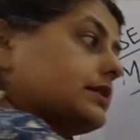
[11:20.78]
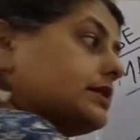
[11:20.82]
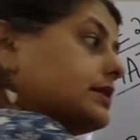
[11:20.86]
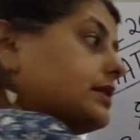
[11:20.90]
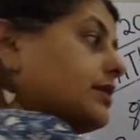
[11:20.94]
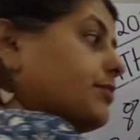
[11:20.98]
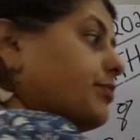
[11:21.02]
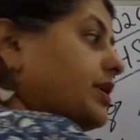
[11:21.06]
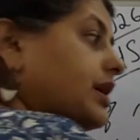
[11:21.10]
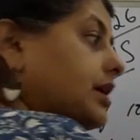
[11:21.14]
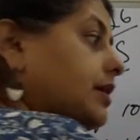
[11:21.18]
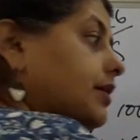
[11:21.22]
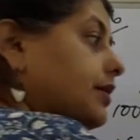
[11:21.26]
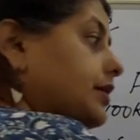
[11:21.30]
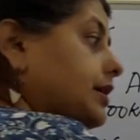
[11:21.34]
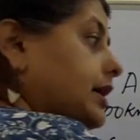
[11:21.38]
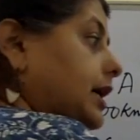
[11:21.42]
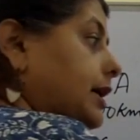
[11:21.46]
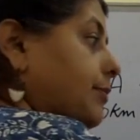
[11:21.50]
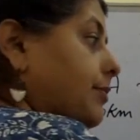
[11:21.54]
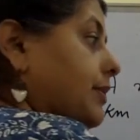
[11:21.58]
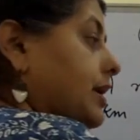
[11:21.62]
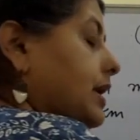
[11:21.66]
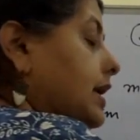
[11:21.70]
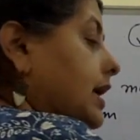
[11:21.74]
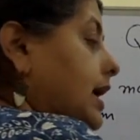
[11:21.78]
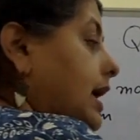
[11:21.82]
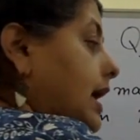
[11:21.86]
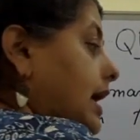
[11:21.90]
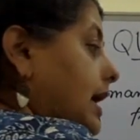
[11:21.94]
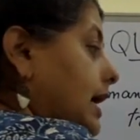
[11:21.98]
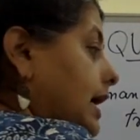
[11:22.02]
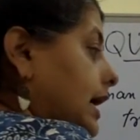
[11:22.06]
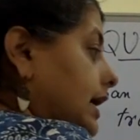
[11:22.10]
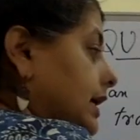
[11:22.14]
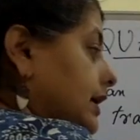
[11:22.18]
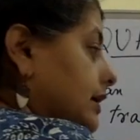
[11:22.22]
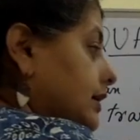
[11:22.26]
the bigger time,
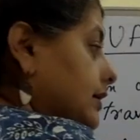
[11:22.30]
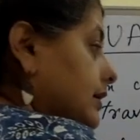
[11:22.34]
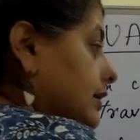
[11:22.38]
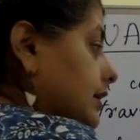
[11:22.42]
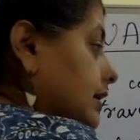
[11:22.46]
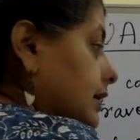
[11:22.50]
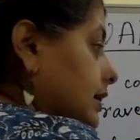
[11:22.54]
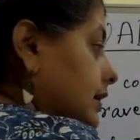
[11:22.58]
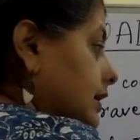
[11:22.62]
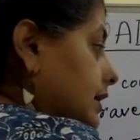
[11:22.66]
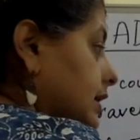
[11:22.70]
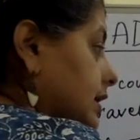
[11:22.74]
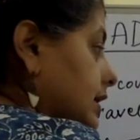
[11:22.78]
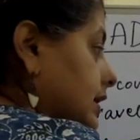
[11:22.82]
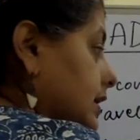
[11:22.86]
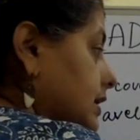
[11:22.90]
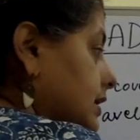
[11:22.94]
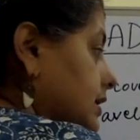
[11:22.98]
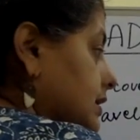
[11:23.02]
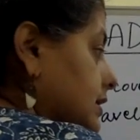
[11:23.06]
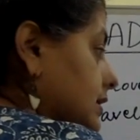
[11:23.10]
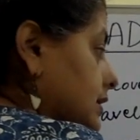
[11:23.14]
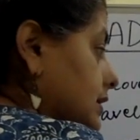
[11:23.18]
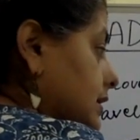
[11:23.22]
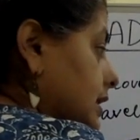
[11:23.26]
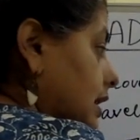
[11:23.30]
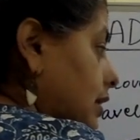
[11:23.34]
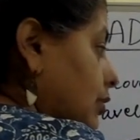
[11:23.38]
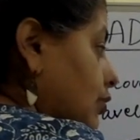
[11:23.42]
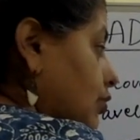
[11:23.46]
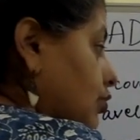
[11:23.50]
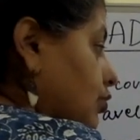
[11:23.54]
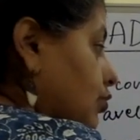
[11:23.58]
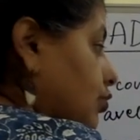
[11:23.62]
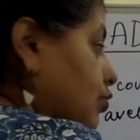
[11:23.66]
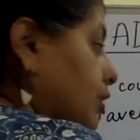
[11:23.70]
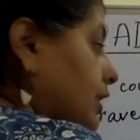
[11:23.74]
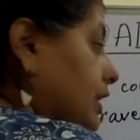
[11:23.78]
and he is
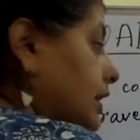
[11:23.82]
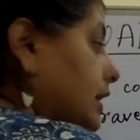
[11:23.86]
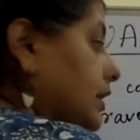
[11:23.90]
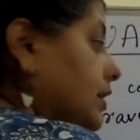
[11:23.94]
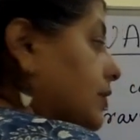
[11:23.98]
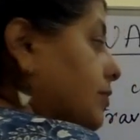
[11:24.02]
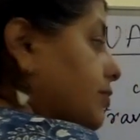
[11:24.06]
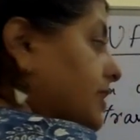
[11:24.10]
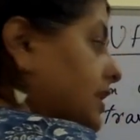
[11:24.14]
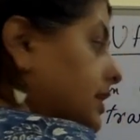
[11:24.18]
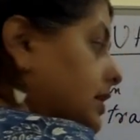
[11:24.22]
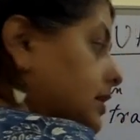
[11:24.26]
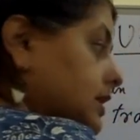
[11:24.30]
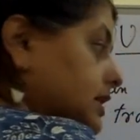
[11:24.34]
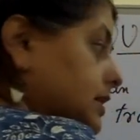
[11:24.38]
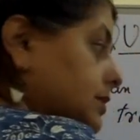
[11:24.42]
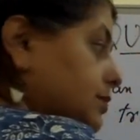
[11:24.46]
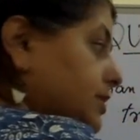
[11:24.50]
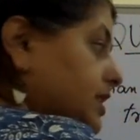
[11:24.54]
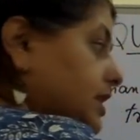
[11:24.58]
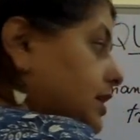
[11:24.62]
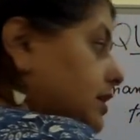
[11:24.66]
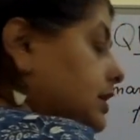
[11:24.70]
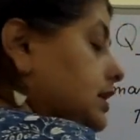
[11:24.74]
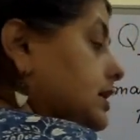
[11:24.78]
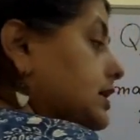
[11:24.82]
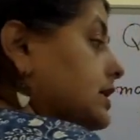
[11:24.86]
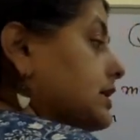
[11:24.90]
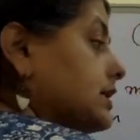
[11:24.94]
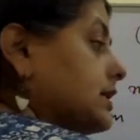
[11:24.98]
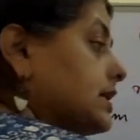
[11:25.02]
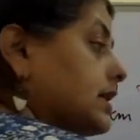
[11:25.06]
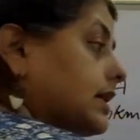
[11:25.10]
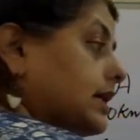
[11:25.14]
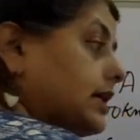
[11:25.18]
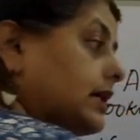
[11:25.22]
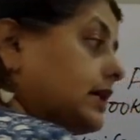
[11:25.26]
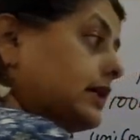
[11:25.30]
now going at a bigger speed, he is
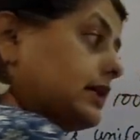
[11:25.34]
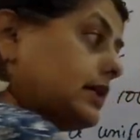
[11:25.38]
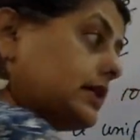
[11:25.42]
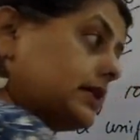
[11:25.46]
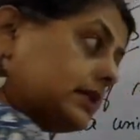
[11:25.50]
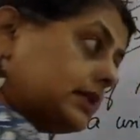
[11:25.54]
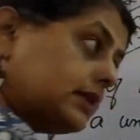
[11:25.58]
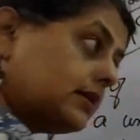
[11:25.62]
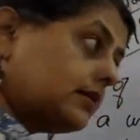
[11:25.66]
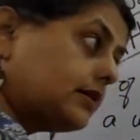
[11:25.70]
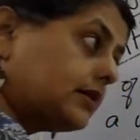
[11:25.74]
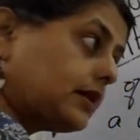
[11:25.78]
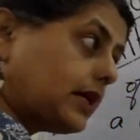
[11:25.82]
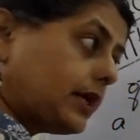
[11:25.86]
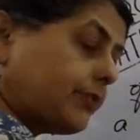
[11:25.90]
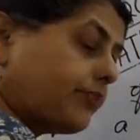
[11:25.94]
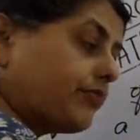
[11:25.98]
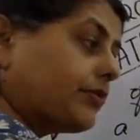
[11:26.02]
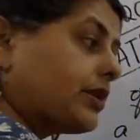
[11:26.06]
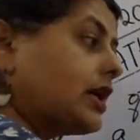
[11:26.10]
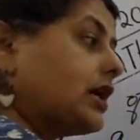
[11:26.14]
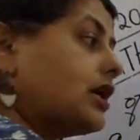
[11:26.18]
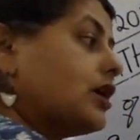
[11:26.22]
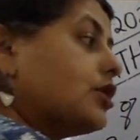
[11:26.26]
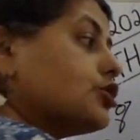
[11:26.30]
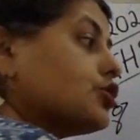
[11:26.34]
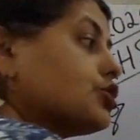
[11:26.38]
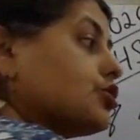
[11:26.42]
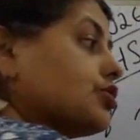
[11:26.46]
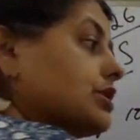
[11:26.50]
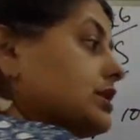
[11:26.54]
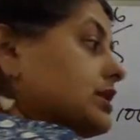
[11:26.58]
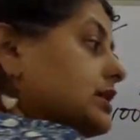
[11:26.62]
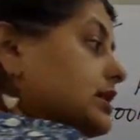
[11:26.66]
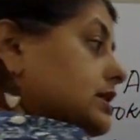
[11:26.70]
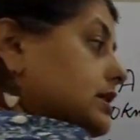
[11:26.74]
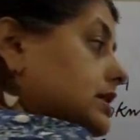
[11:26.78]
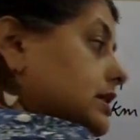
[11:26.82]
taking lesser time. So
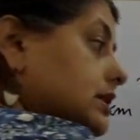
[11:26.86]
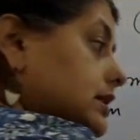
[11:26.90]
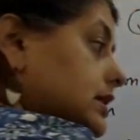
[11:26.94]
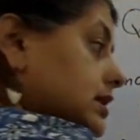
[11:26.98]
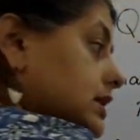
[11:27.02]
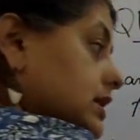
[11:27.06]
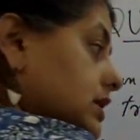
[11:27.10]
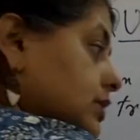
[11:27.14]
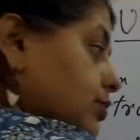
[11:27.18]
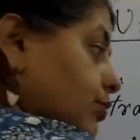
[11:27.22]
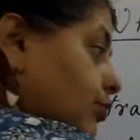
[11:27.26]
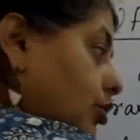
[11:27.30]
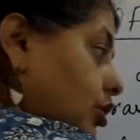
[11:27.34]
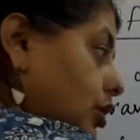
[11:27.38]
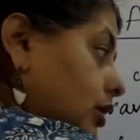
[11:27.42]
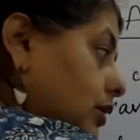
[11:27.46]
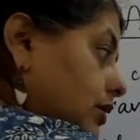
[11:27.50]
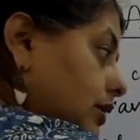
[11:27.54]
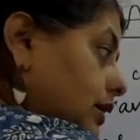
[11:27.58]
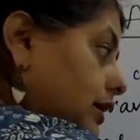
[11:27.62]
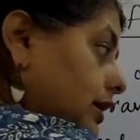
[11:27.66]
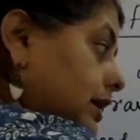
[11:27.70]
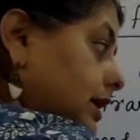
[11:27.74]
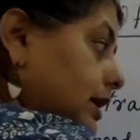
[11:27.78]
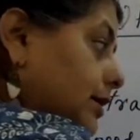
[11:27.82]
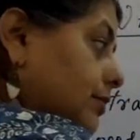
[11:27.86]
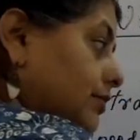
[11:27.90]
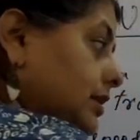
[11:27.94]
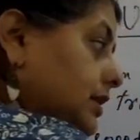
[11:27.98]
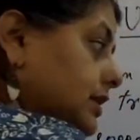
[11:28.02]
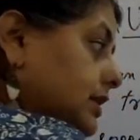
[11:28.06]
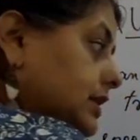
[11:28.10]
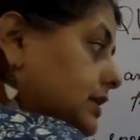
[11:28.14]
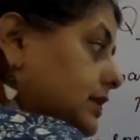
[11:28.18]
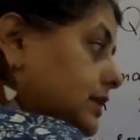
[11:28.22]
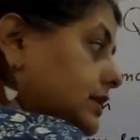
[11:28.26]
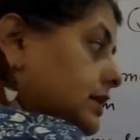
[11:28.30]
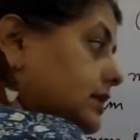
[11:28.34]
this is the smaller time,
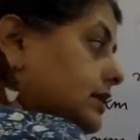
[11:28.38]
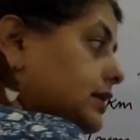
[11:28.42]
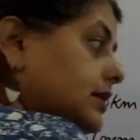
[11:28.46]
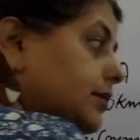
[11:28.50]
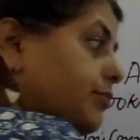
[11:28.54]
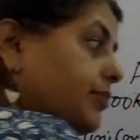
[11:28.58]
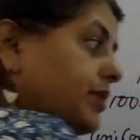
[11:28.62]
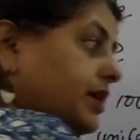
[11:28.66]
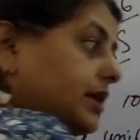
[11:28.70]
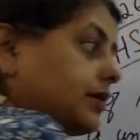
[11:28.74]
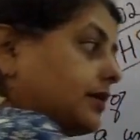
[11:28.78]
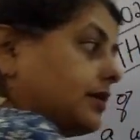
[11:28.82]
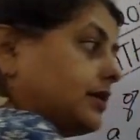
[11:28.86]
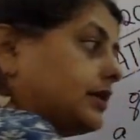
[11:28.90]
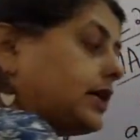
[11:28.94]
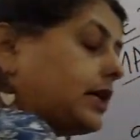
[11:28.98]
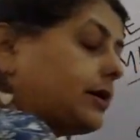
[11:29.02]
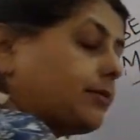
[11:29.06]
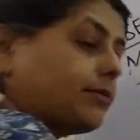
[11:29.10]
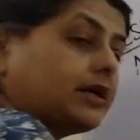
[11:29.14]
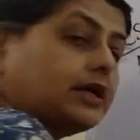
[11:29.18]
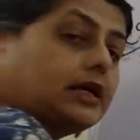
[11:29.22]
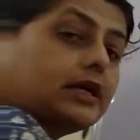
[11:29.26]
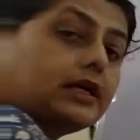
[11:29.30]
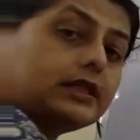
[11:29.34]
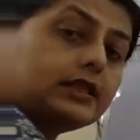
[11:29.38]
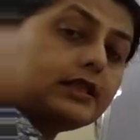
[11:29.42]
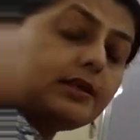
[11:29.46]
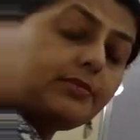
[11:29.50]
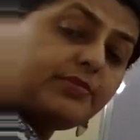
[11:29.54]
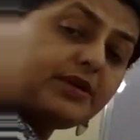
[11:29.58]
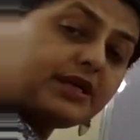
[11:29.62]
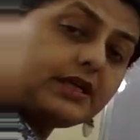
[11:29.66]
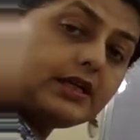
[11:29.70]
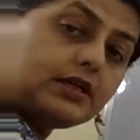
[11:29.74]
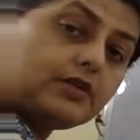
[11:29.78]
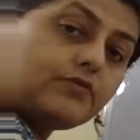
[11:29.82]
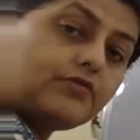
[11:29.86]
this is the bigger time. The
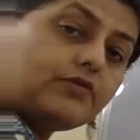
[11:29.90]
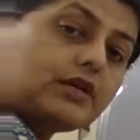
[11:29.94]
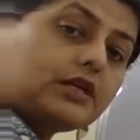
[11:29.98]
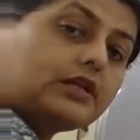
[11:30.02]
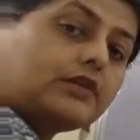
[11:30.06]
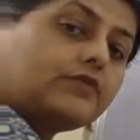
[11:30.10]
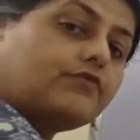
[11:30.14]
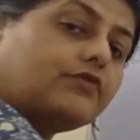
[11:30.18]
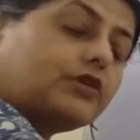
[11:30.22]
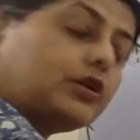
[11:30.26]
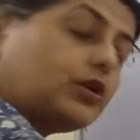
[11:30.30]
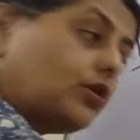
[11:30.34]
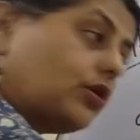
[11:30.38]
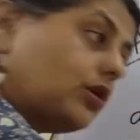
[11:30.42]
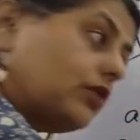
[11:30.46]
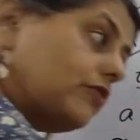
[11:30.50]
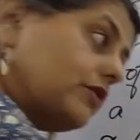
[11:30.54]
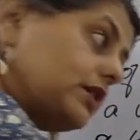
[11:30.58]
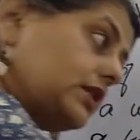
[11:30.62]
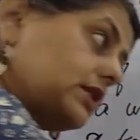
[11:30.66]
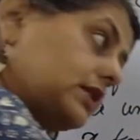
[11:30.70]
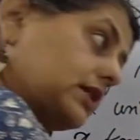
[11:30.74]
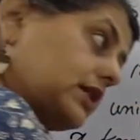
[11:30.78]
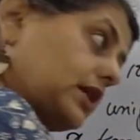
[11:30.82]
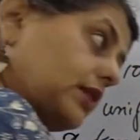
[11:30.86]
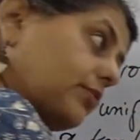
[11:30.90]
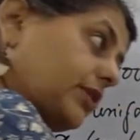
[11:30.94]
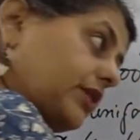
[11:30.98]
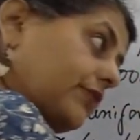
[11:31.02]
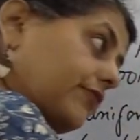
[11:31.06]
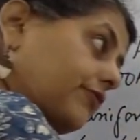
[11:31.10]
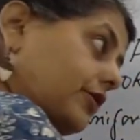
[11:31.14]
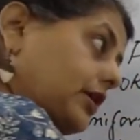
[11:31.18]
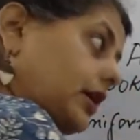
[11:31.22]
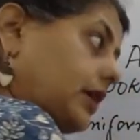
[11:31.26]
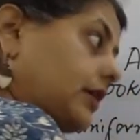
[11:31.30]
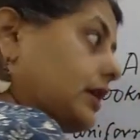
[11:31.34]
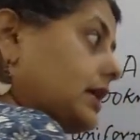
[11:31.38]
bigger one will always come in
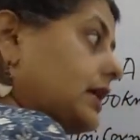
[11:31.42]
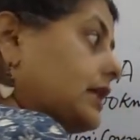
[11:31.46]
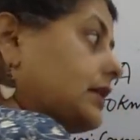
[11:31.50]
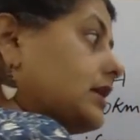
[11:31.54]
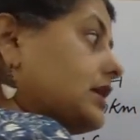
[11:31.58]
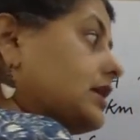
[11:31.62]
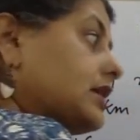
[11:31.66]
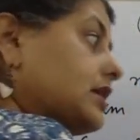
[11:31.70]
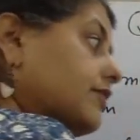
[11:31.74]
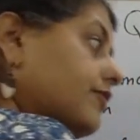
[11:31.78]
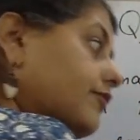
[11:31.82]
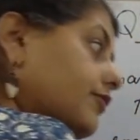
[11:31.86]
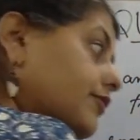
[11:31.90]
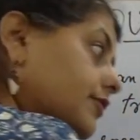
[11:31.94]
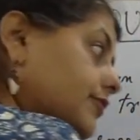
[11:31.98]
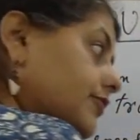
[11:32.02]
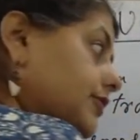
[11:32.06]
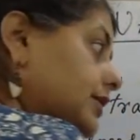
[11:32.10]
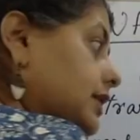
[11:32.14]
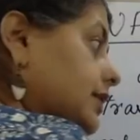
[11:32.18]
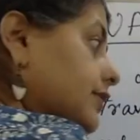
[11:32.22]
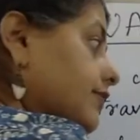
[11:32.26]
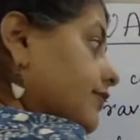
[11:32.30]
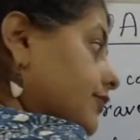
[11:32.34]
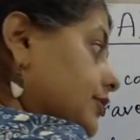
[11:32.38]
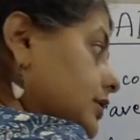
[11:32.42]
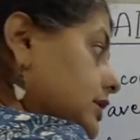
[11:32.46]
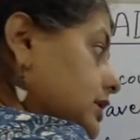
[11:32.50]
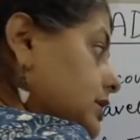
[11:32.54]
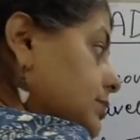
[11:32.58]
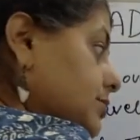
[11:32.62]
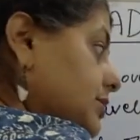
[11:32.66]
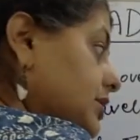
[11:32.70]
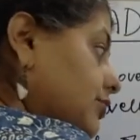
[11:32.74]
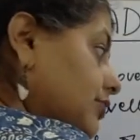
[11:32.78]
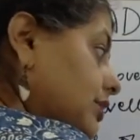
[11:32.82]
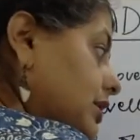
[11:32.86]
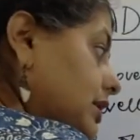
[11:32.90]
front, and the difference
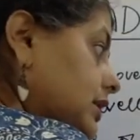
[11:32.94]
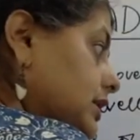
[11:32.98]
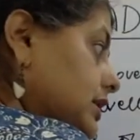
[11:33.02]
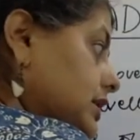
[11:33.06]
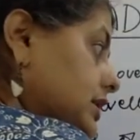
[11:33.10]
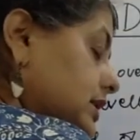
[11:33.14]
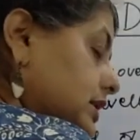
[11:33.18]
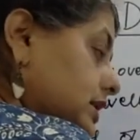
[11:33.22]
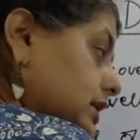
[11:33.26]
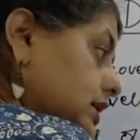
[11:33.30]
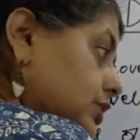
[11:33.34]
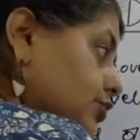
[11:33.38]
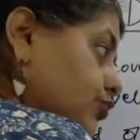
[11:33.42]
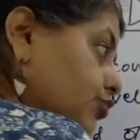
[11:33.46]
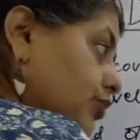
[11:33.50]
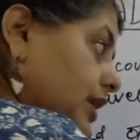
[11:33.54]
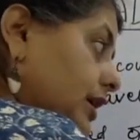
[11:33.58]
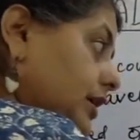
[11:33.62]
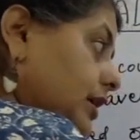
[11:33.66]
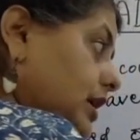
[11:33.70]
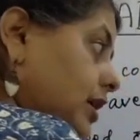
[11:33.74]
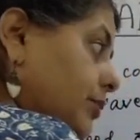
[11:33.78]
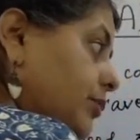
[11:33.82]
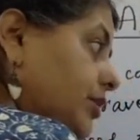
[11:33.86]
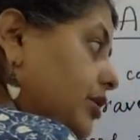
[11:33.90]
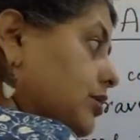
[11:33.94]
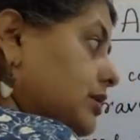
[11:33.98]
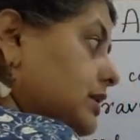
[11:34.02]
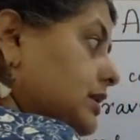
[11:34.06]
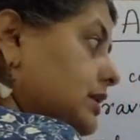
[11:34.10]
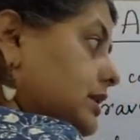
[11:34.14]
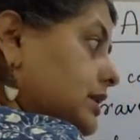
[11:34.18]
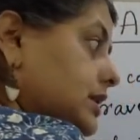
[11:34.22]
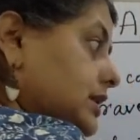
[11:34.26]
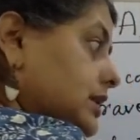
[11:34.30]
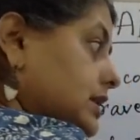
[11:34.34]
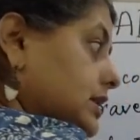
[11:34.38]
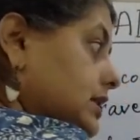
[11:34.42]
between this is 1 hour, because
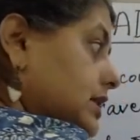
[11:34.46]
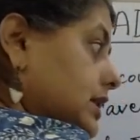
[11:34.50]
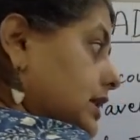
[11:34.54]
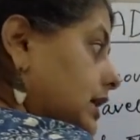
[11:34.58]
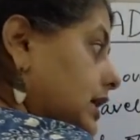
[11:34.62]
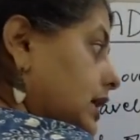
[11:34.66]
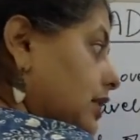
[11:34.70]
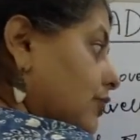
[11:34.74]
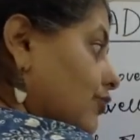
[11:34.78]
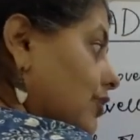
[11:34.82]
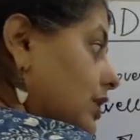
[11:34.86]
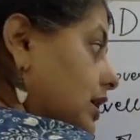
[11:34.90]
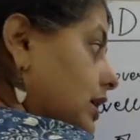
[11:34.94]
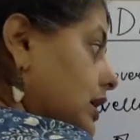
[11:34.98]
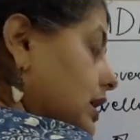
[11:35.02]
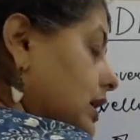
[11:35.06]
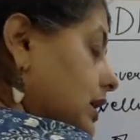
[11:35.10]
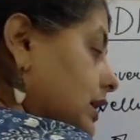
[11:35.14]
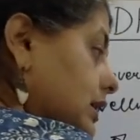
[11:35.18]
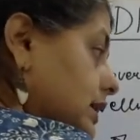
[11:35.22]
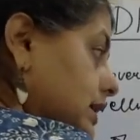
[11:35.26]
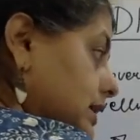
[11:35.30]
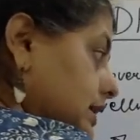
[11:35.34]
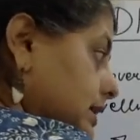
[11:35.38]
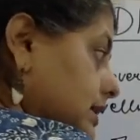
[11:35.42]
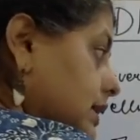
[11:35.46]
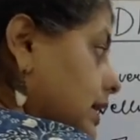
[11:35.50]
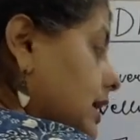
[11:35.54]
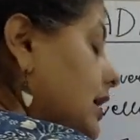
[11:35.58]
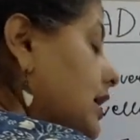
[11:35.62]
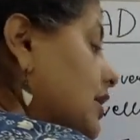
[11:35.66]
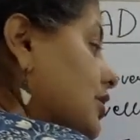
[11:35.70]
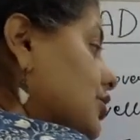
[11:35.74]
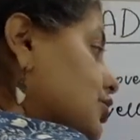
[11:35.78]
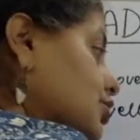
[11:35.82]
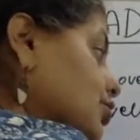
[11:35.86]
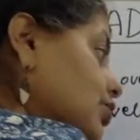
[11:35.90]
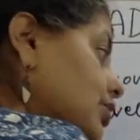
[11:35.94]
this is taking 1 hour less.
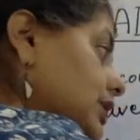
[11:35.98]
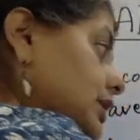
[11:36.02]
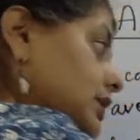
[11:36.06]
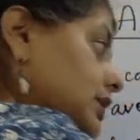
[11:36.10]
So it